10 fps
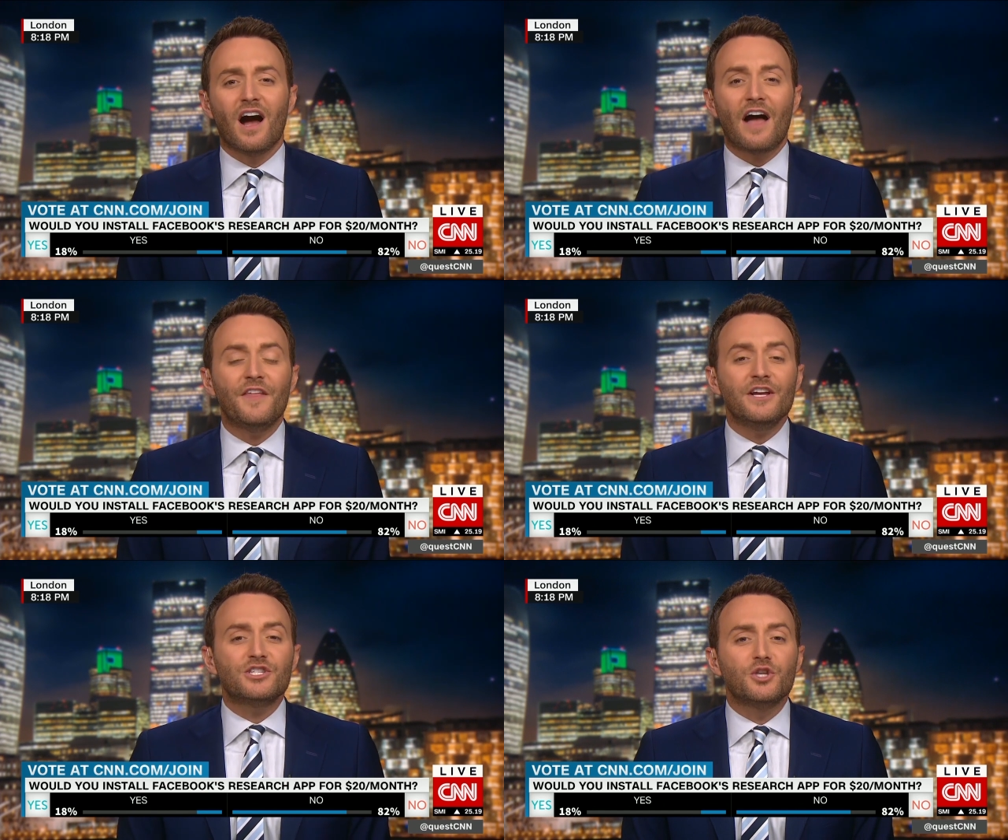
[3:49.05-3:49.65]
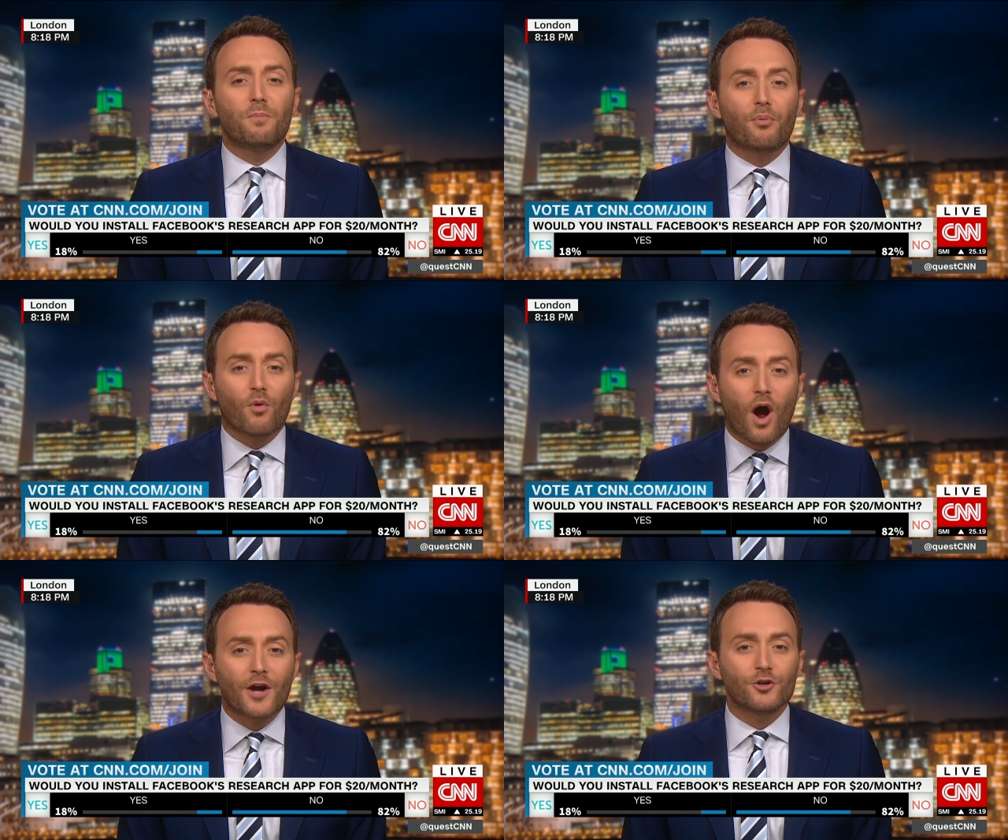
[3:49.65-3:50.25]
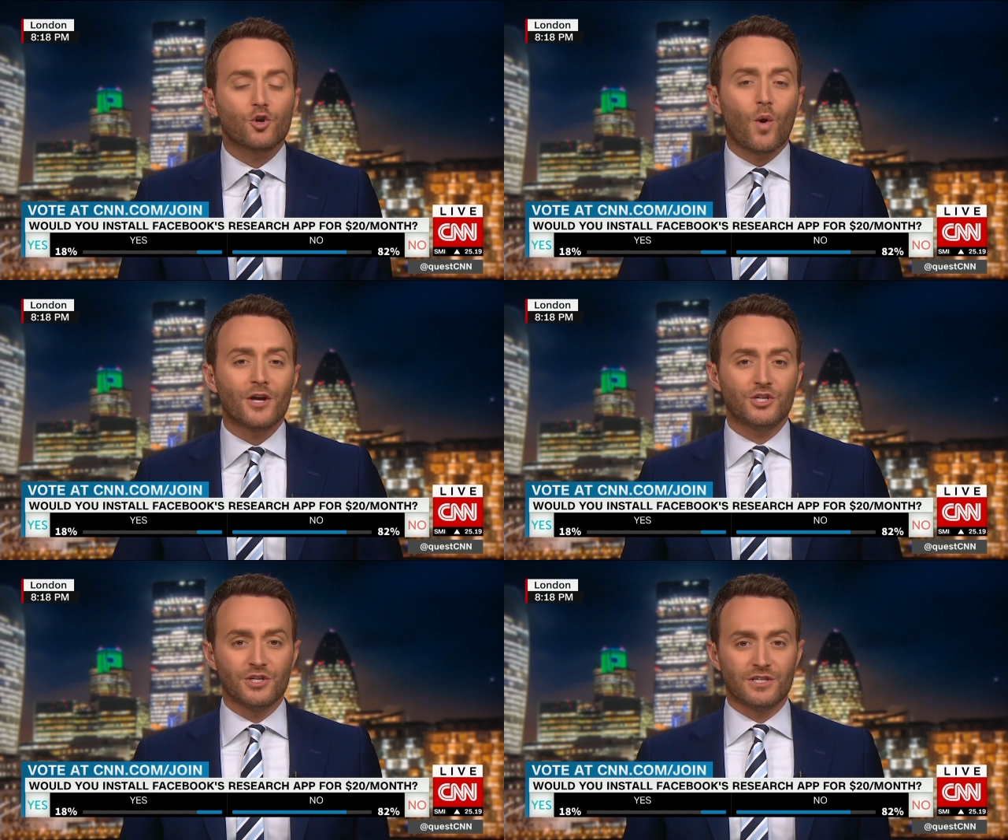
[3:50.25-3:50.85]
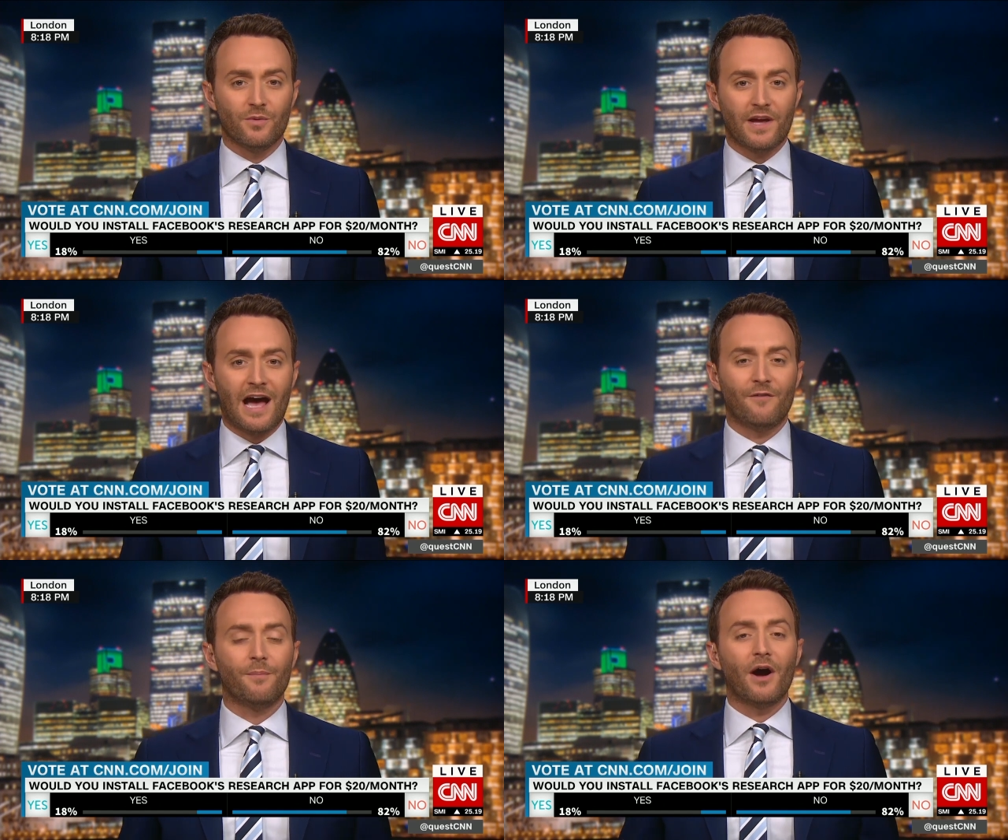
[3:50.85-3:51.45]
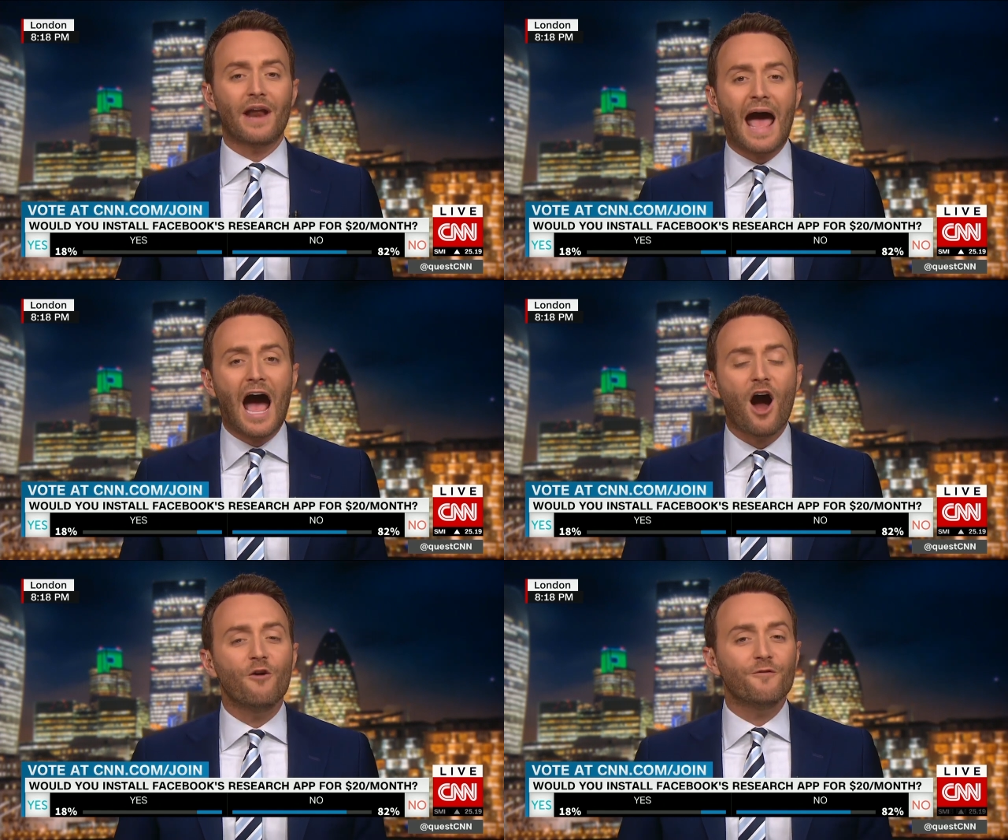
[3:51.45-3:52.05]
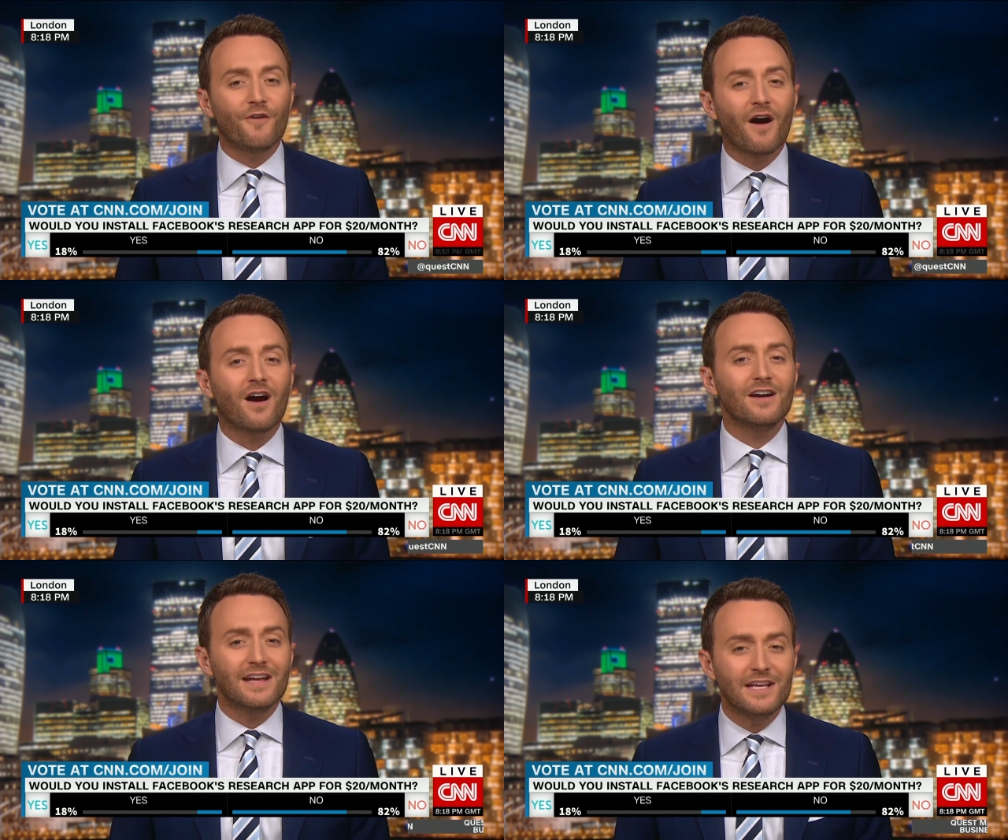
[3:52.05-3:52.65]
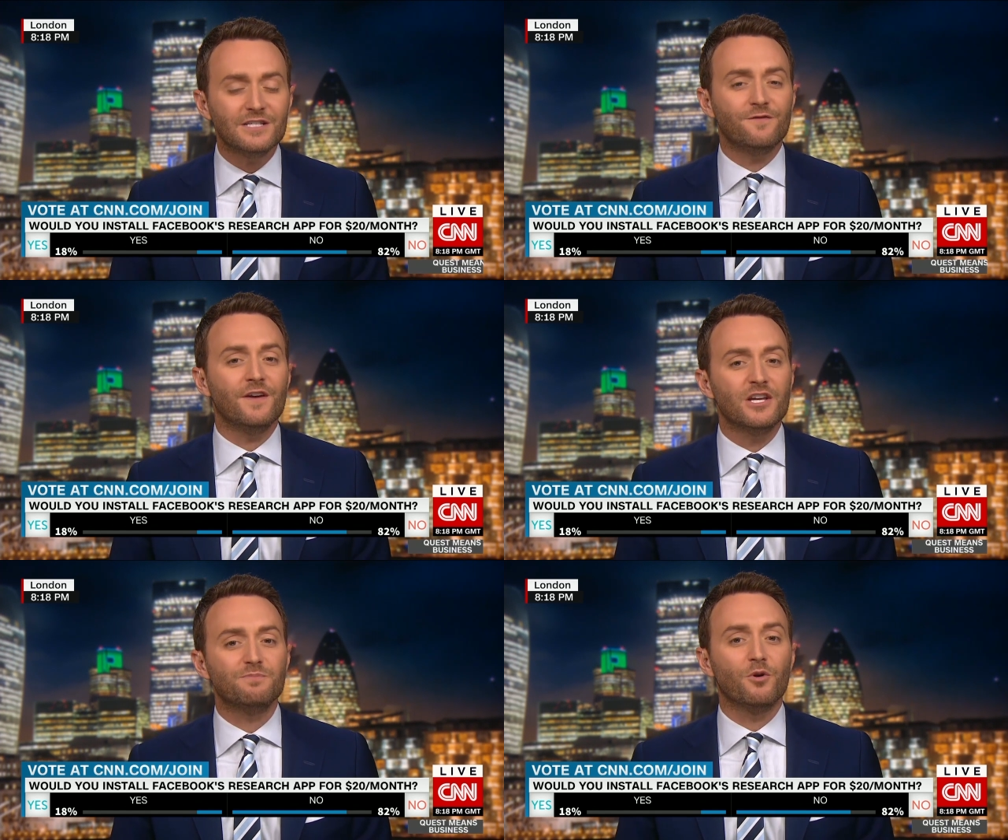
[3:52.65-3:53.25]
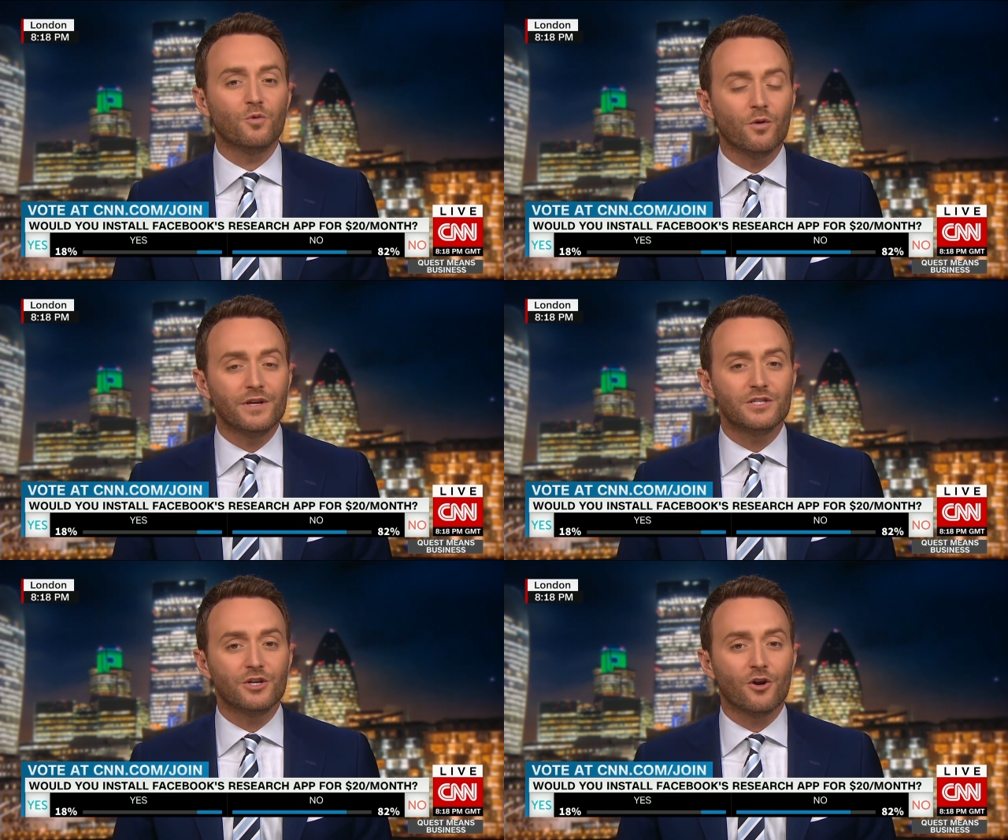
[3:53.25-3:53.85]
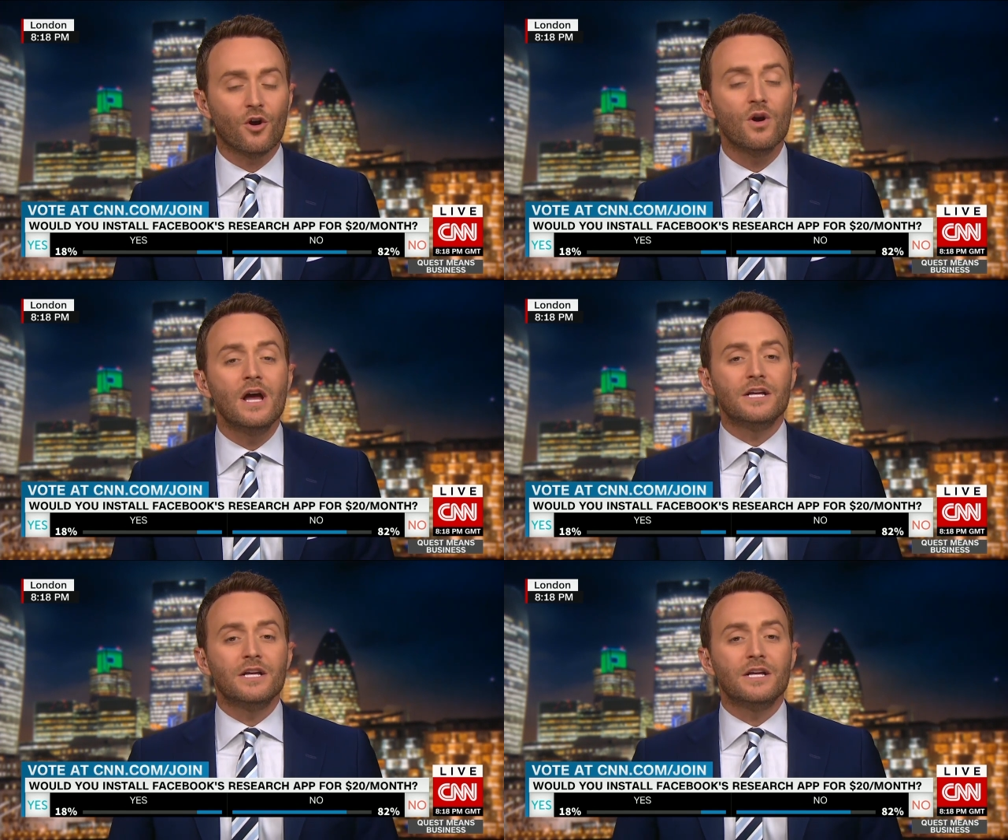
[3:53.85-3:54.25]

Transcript: I think it's the broader questions that we have about how far is Facebook willing to go